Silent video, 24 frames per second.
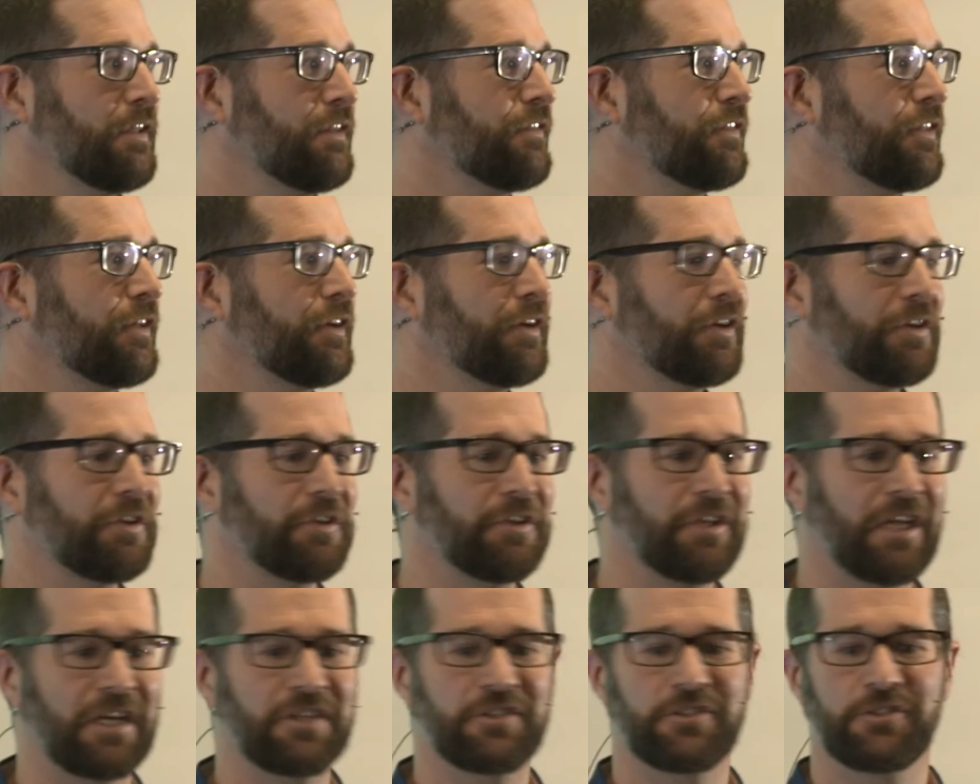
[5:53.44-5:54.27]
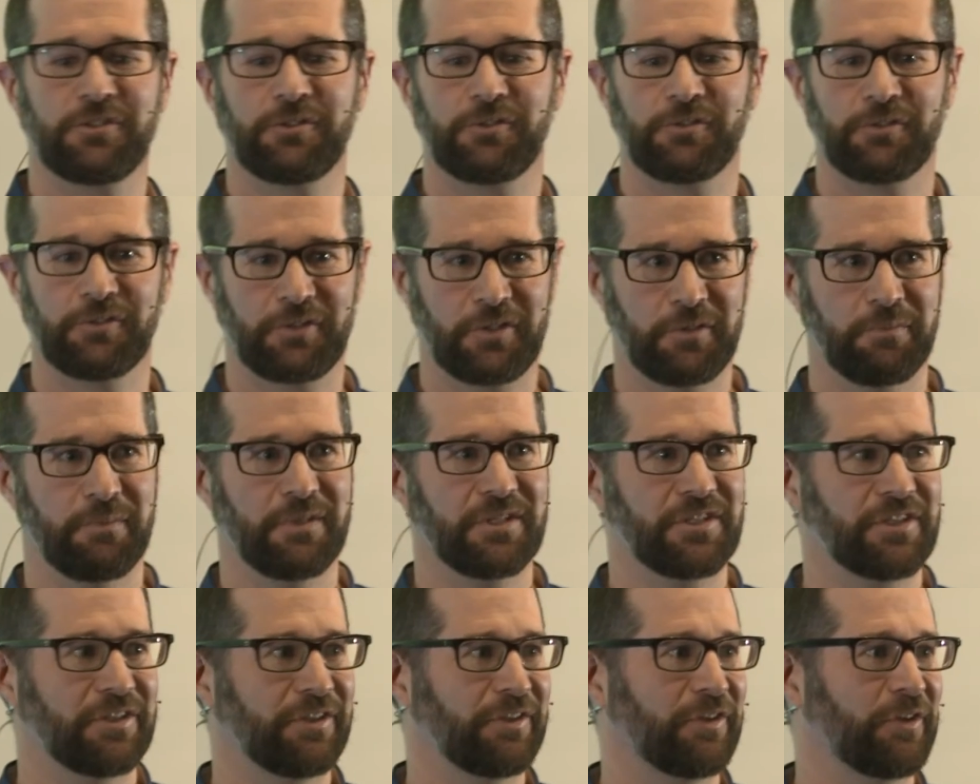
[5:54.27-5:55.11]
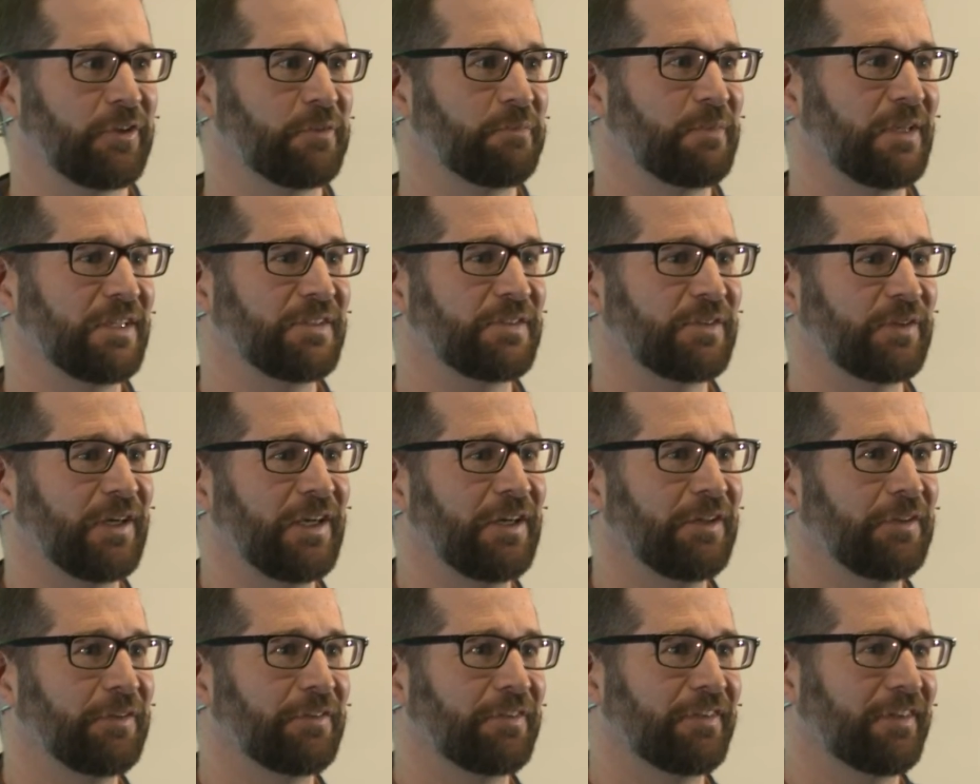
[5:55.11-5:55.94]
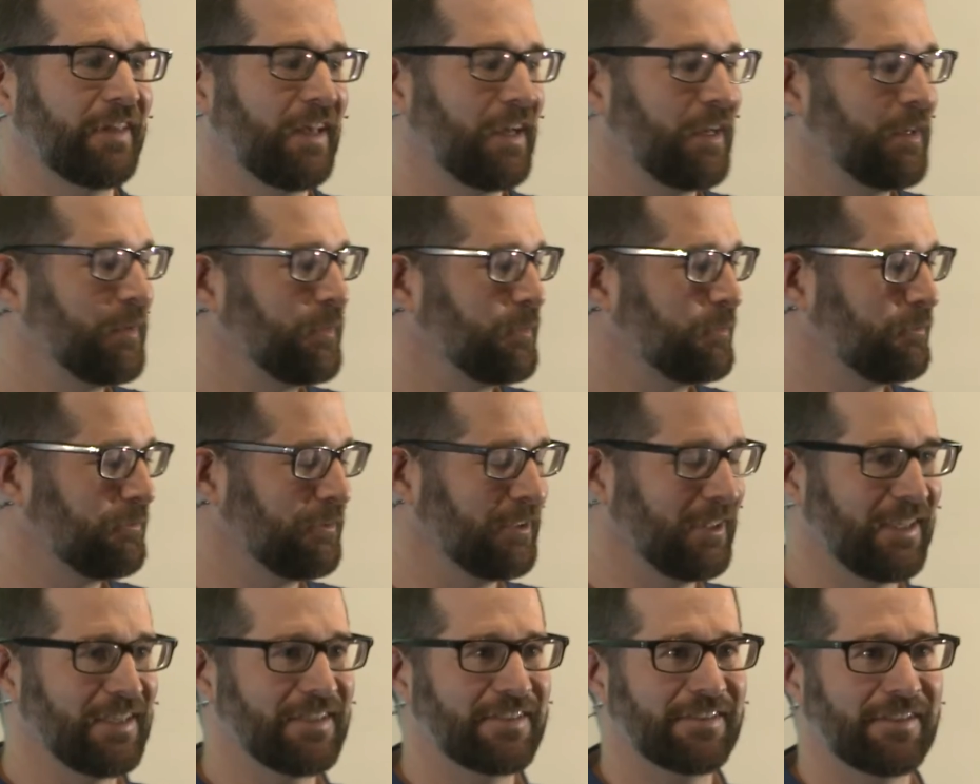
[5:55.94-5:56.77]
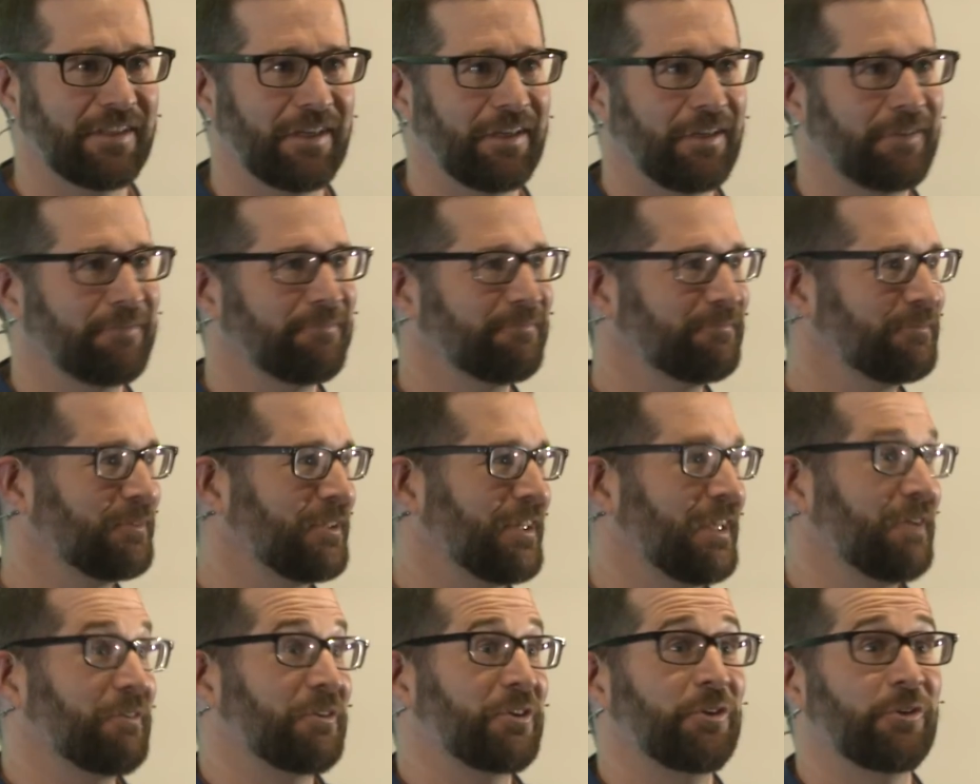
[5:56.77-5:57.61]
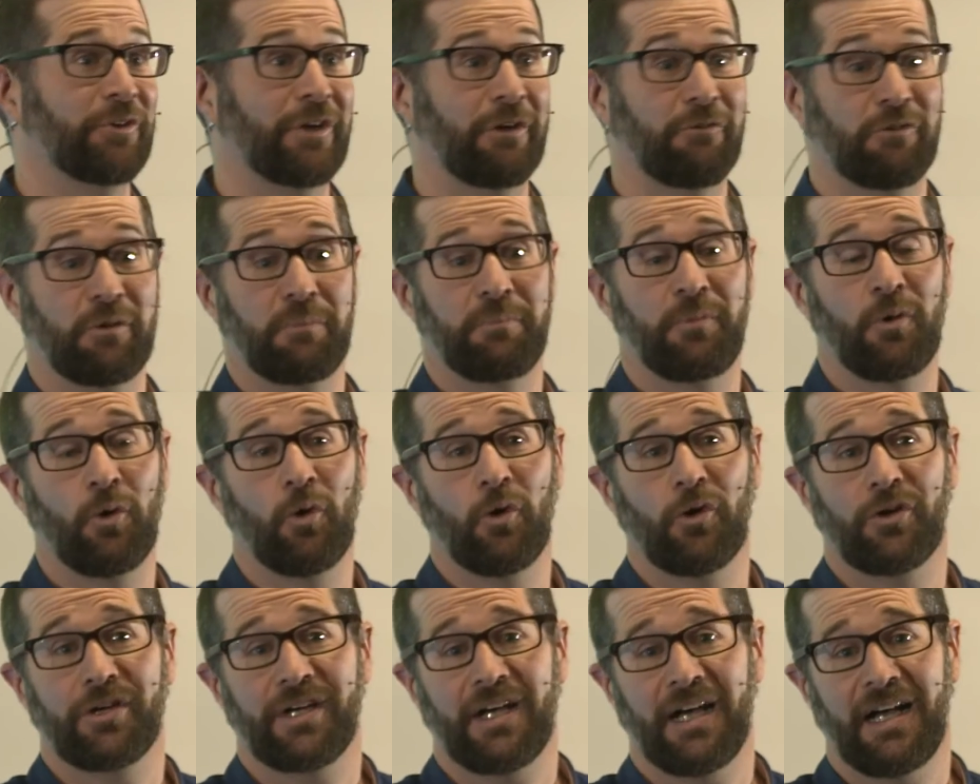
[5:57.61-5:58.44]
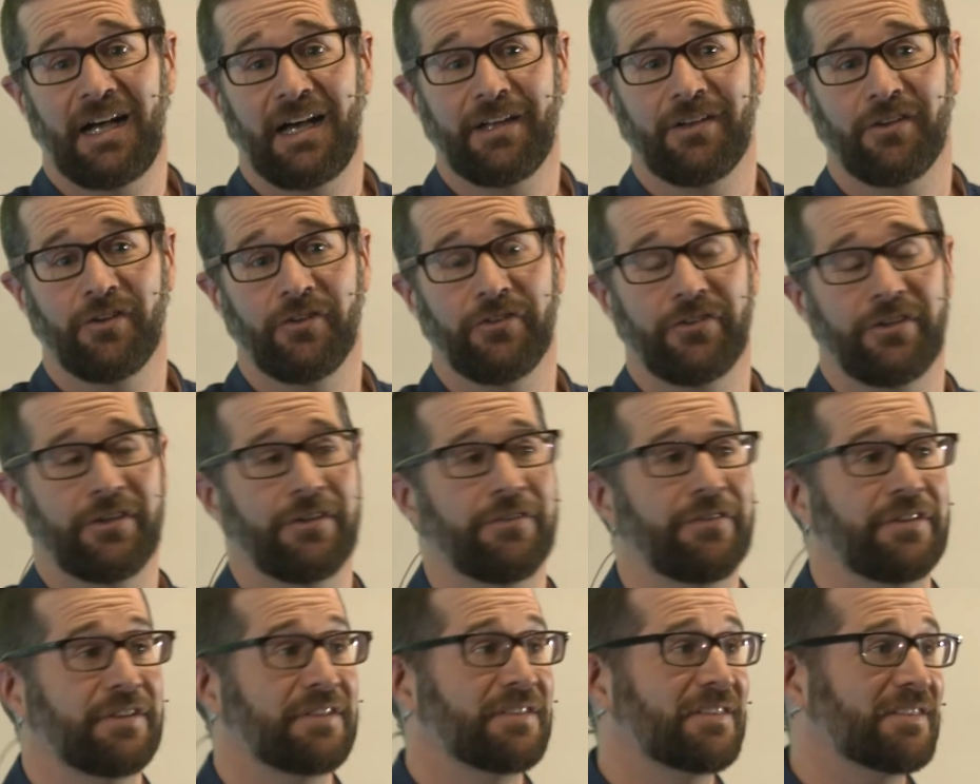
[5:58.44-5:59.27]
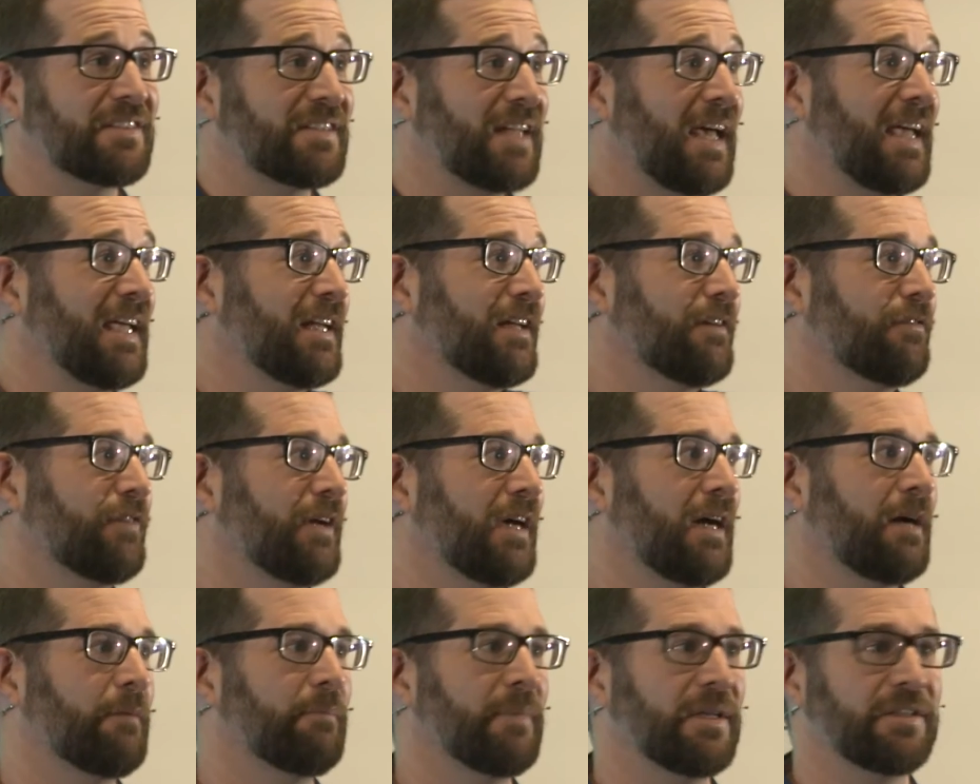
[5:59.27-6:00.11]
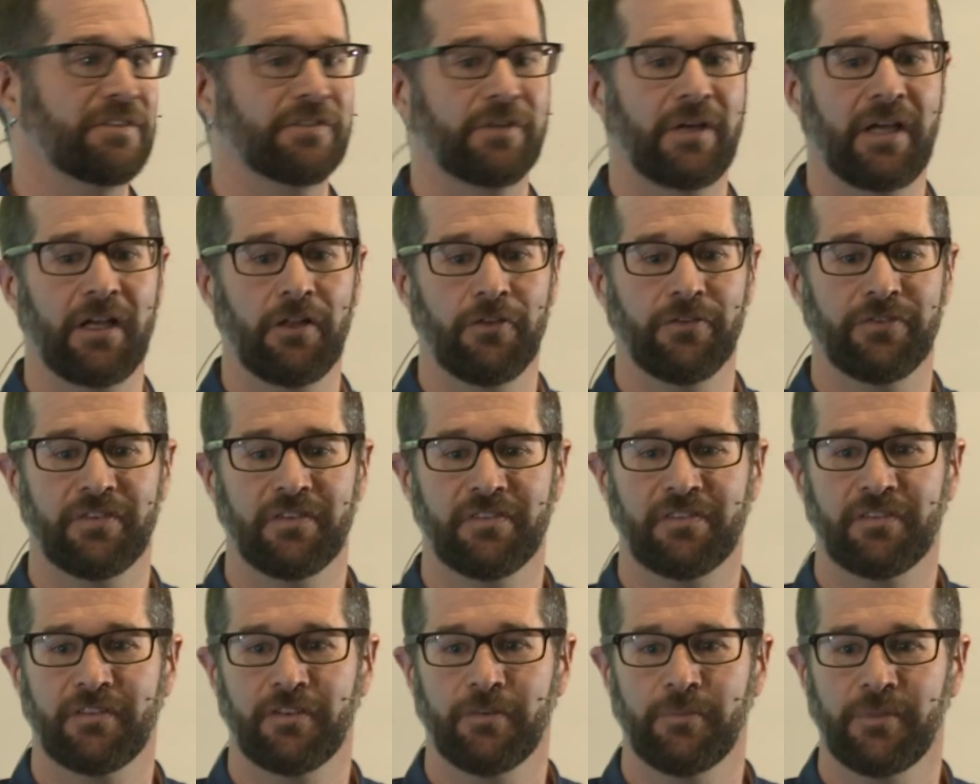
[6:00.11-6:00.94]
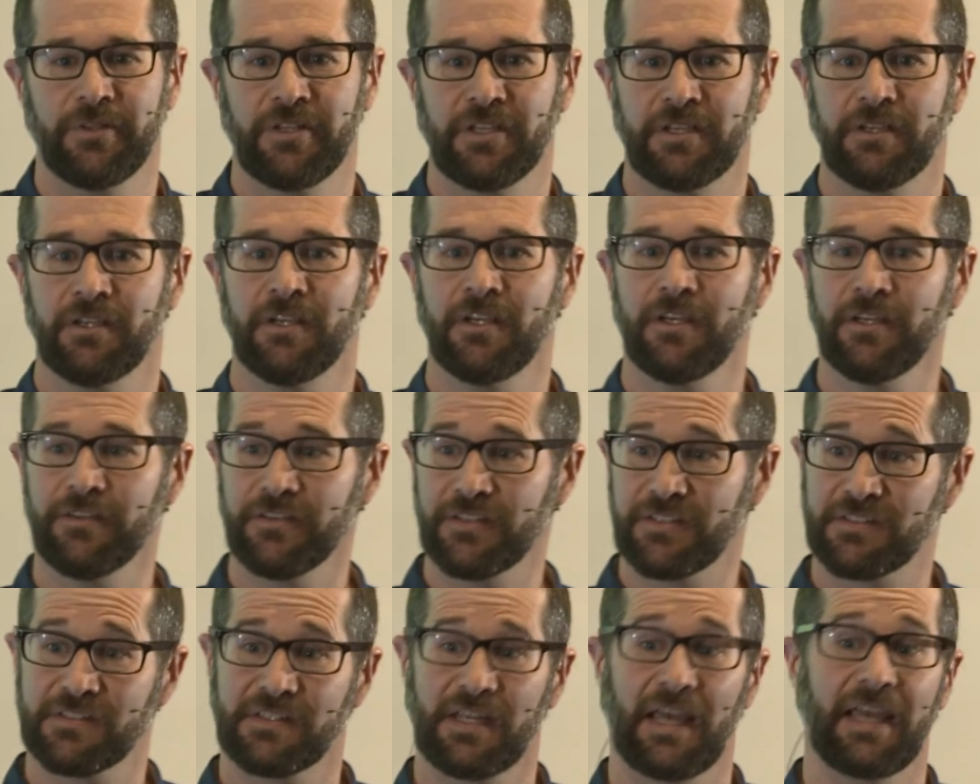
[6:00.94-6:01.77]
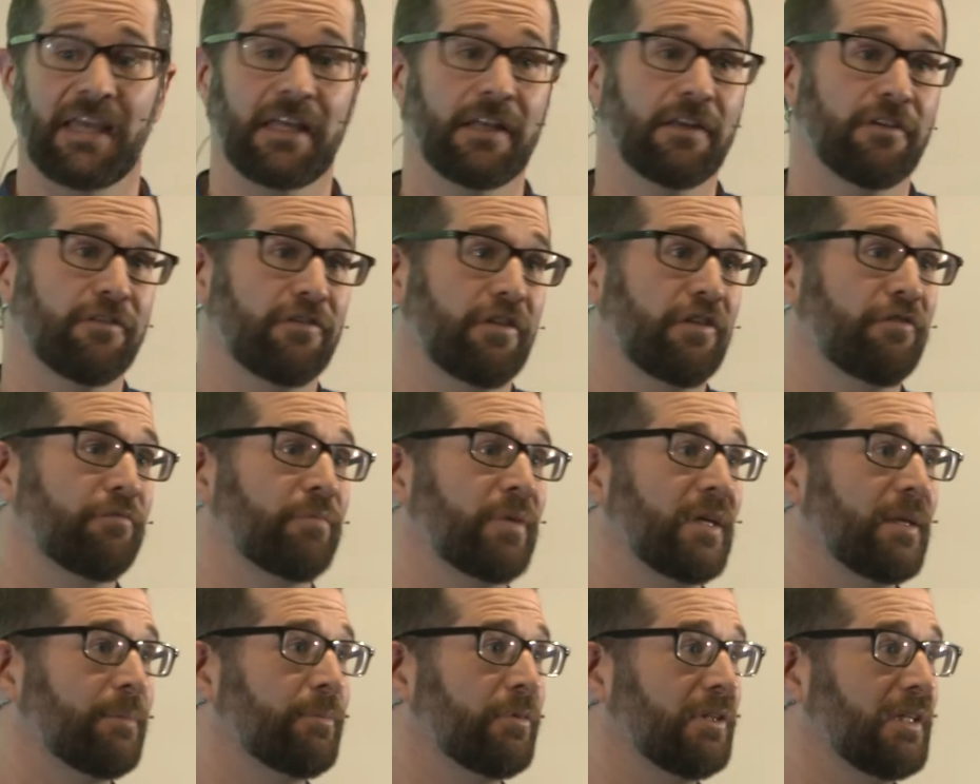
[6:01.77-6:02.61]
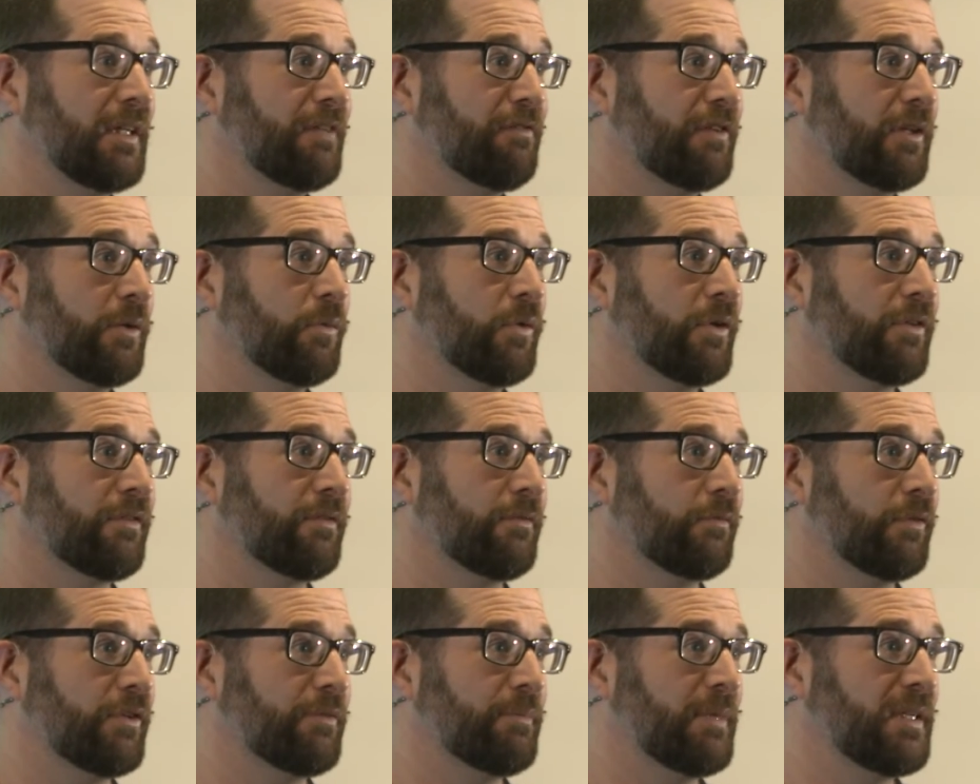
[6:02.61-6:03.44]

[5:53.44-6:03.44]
The National Commission on Mental Health released what they called a report card on the state of our mental health system and the state of people living with